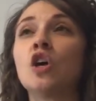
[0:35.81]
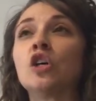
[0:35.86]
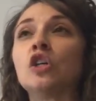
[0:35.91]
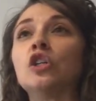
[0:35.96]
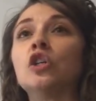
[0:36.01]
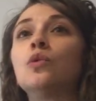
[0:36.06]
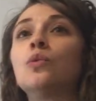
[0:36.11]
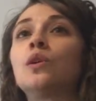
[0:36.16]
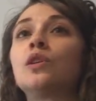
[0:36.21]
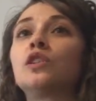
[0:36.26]

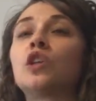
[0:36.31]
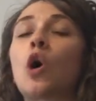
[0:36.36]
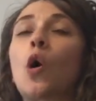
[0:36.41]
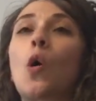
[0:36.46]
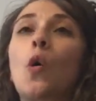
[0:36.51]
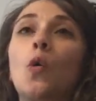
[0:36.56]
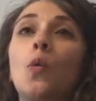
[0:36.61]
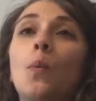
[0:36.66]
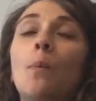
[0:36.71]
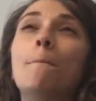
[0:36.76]
you will
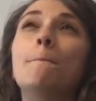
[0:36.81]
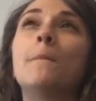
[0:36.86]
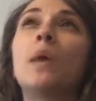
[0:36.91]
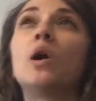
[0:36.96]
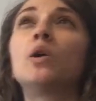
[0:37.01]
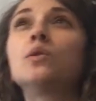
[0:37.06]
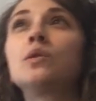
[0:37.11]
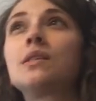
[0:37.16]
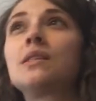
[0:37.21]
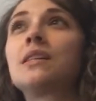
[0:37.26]
know
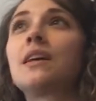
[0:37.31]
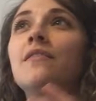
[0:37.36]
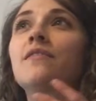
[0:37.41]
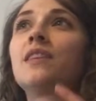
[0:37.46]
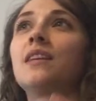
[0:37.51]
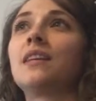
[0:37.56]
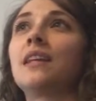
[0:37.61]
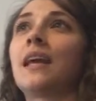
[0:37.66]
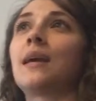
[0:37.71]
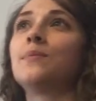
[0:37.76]
most
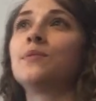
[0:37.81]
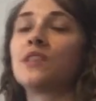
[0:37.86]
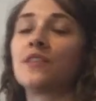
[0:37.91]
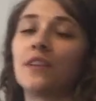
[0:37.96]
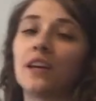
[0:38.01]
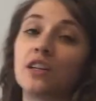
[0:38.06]
of the names of